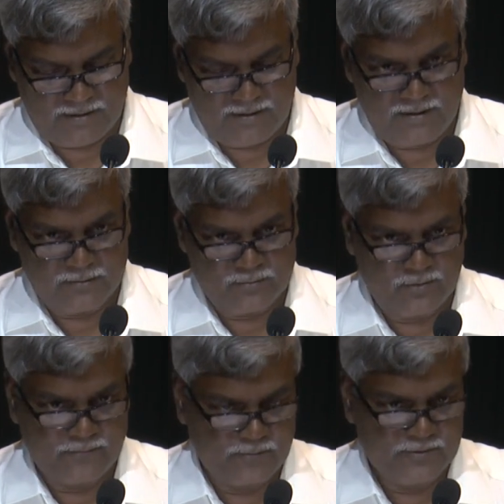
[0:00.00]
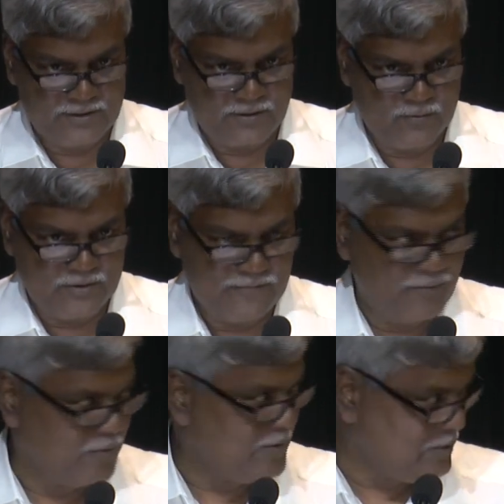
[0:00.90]
And we, of course, are looking
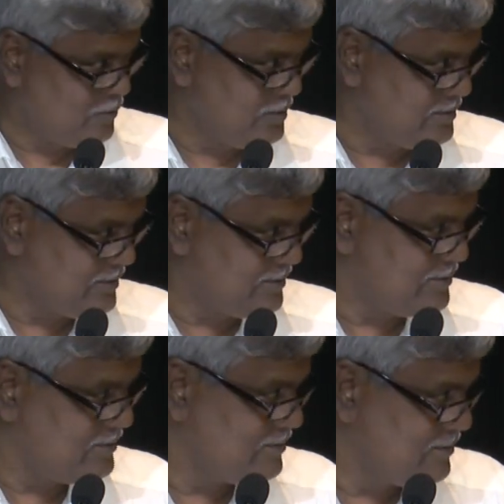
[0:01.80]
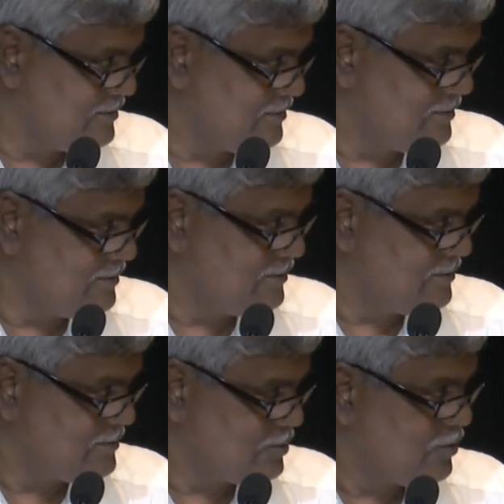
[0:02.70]
forward to his
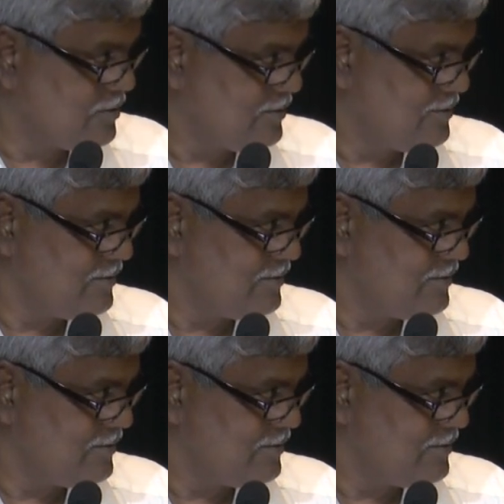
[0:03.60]
talk.